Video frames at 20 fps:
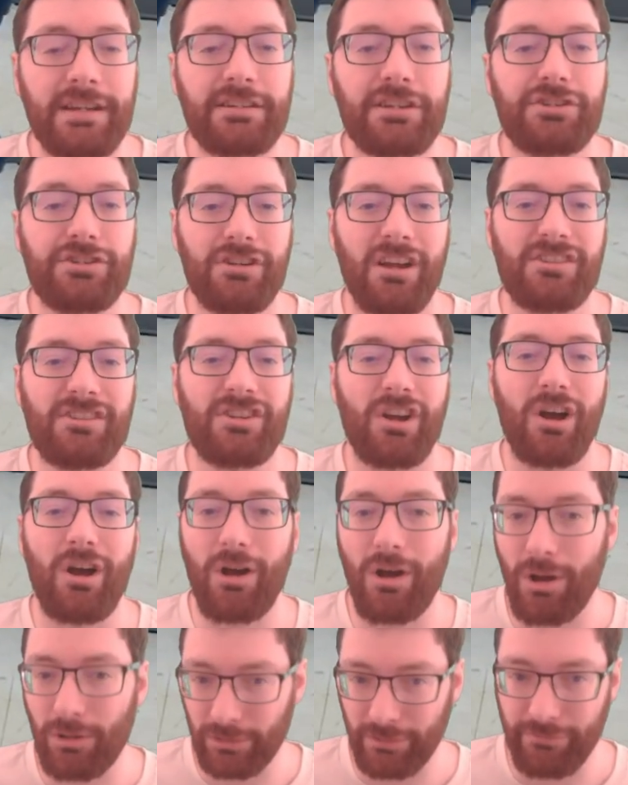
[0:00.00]
to judge
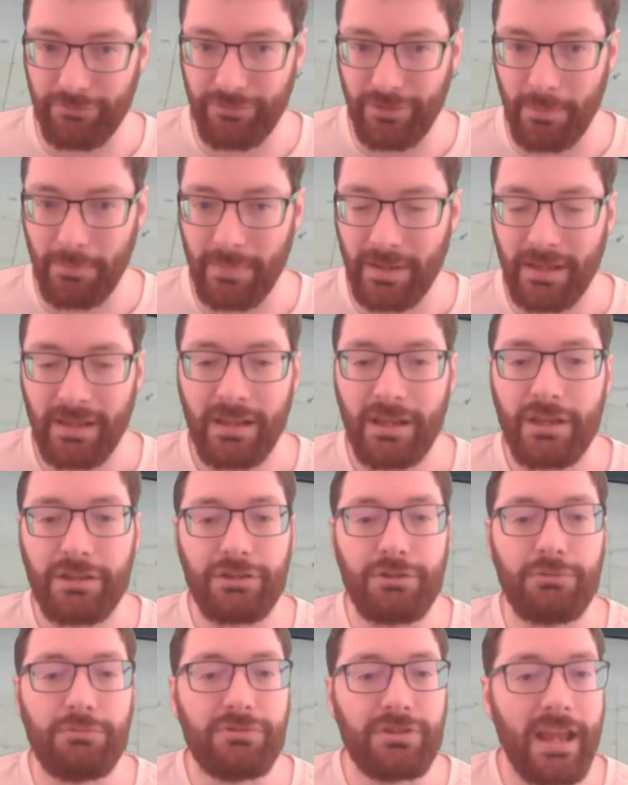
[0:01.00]
all of them.
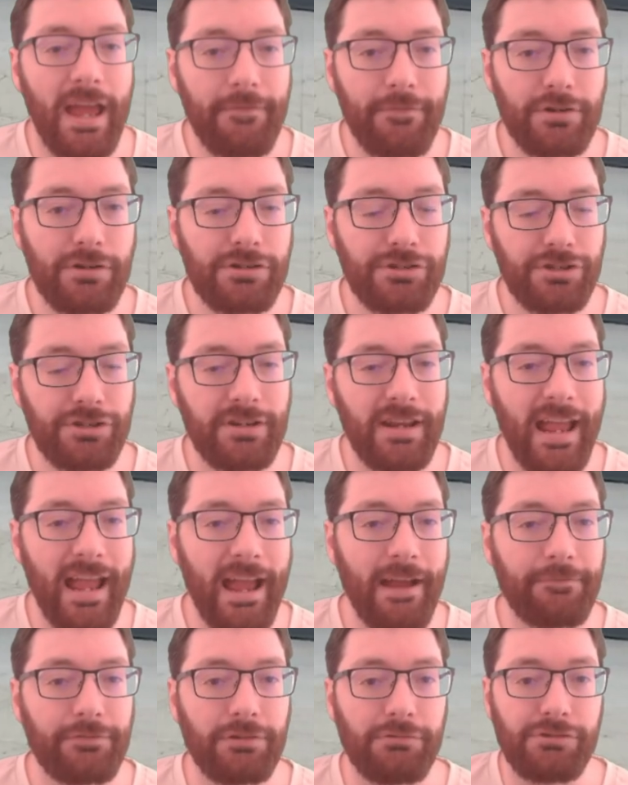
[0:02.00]
You never should
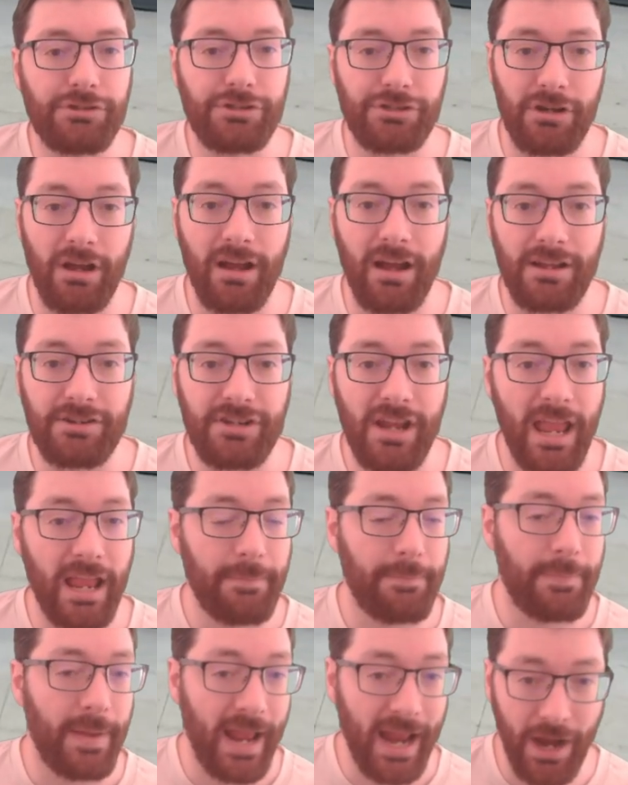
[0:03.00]
have to judge
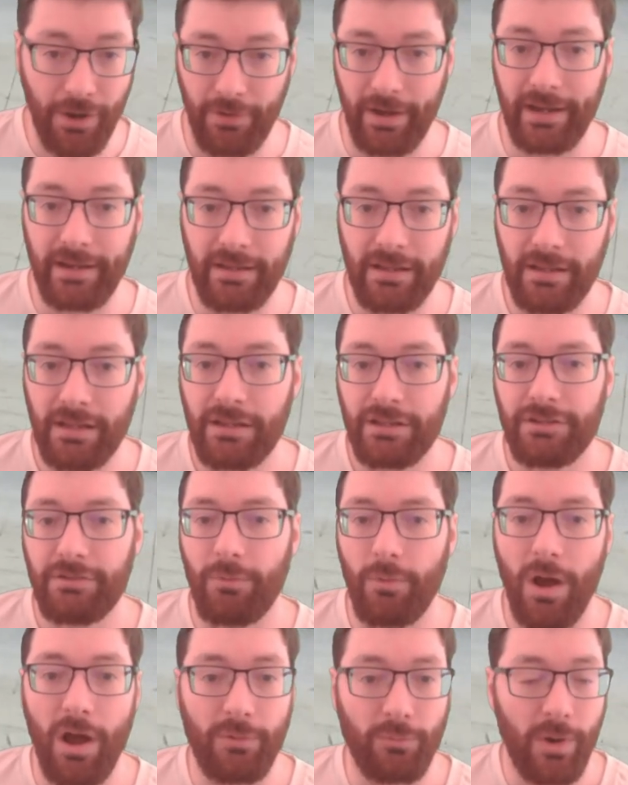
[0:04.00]
a parry
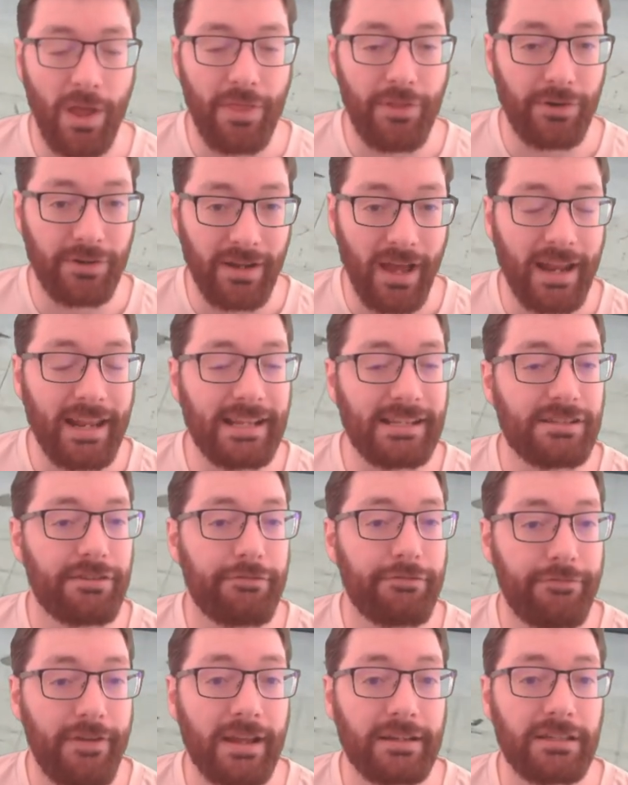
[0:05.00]
on whether or not it is
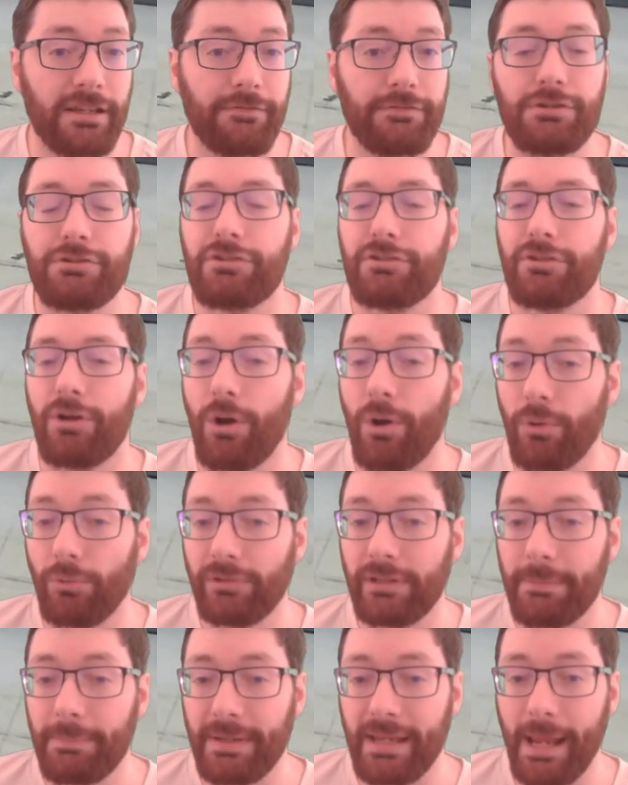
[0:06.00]
effective. You should
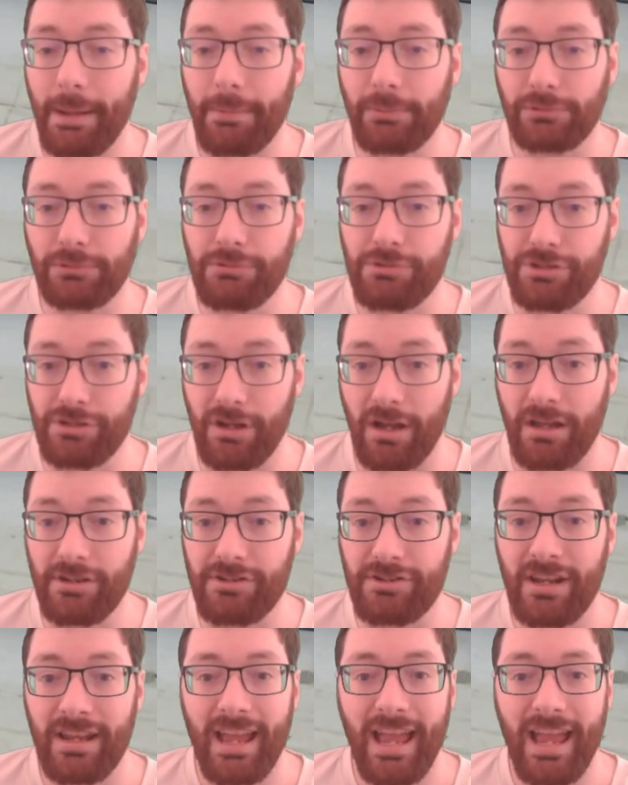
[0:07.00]
only be able to judge